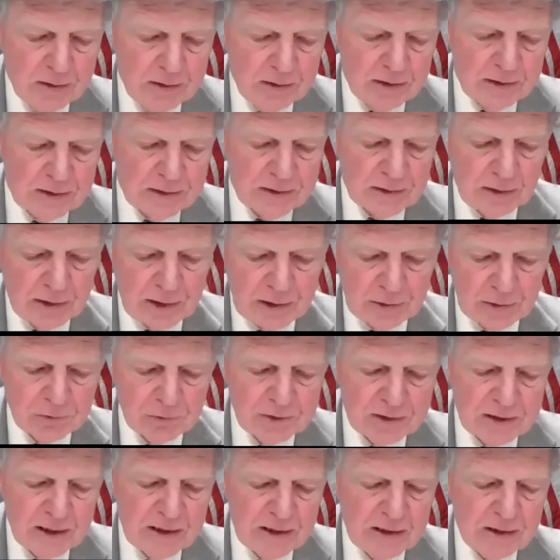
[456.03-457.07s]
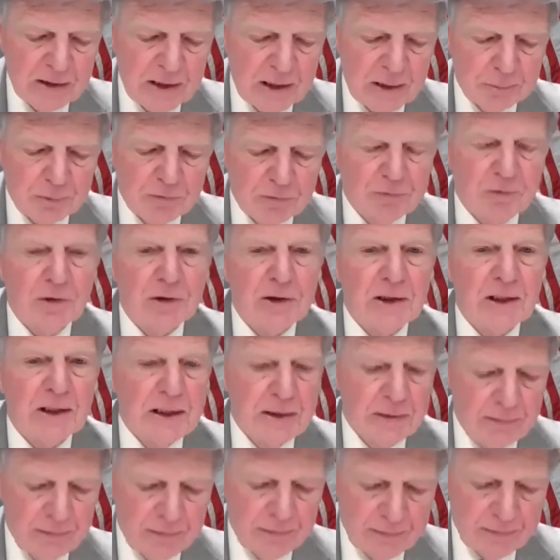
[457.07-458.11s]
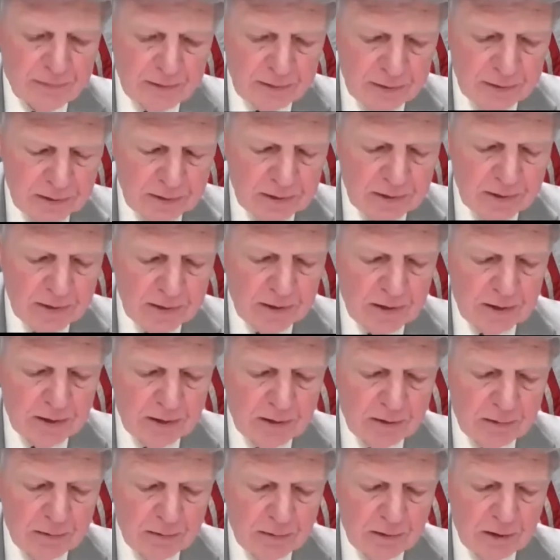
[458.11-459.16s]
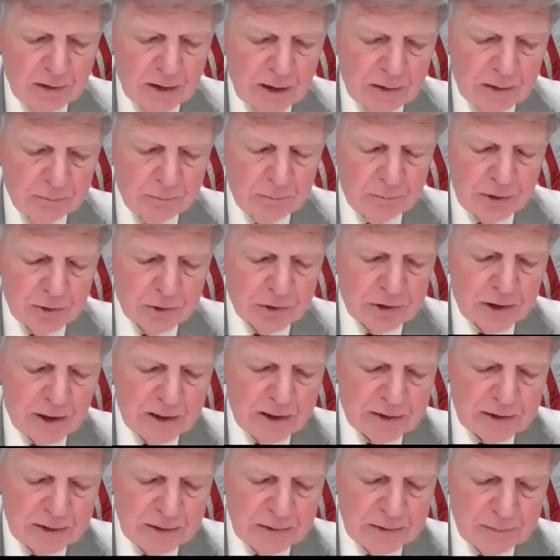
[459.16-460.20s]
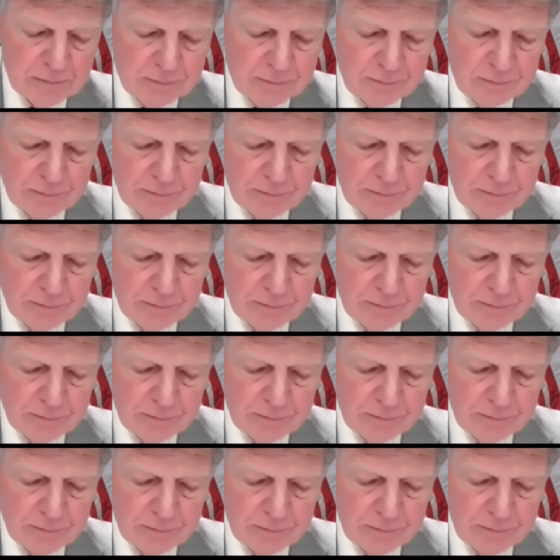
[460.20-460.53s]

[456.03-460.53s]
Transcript: This letter was dated April 14th. Mayor Johnson,